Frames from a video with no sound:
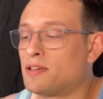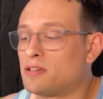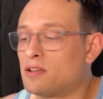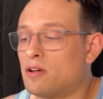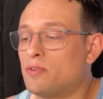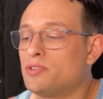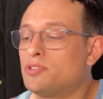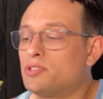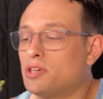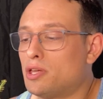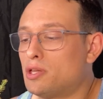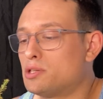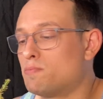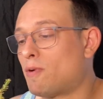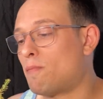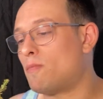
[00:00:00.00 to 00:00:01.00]
can always
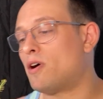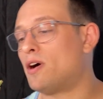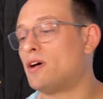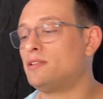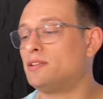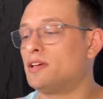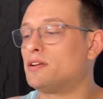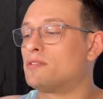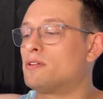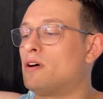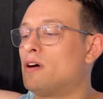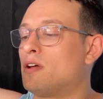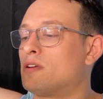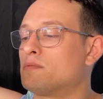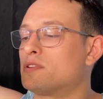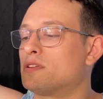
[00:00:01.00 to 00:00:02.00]
change my mind later
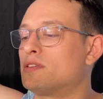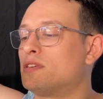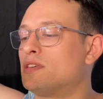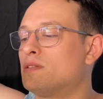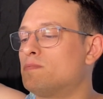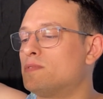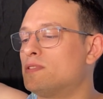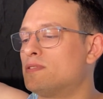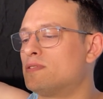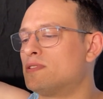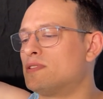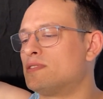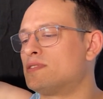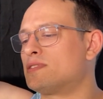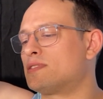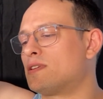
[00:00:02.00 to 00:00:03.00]
on. I'm going to keep
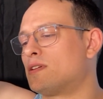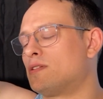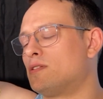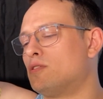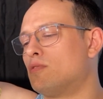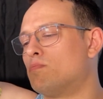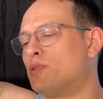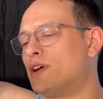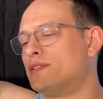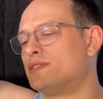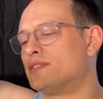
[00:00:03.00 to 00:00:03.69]
these new buds